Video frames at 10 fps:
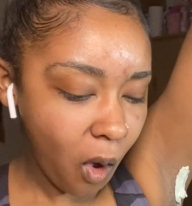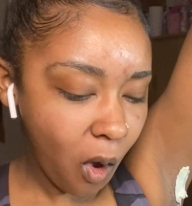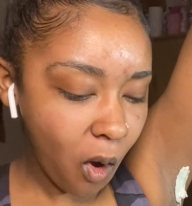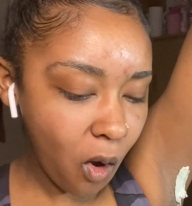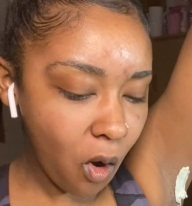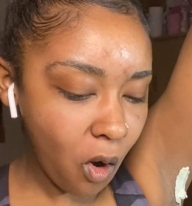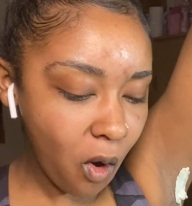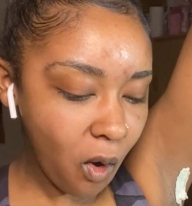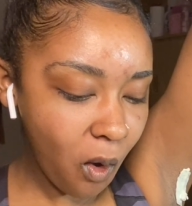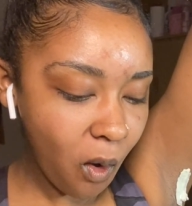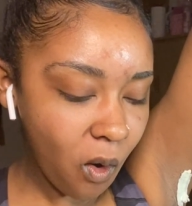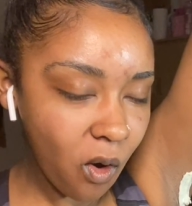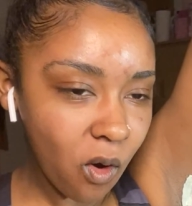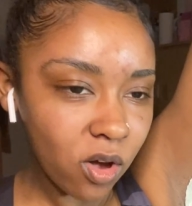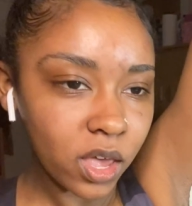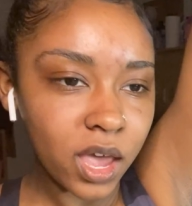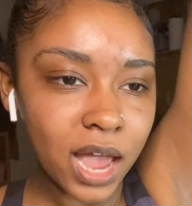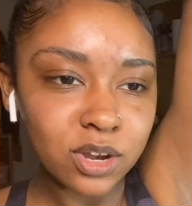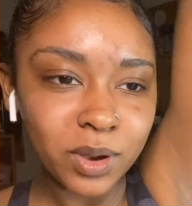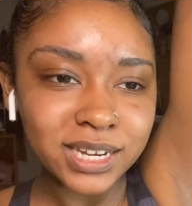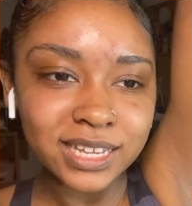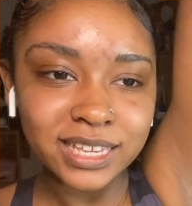Oh, okay. I know I didn't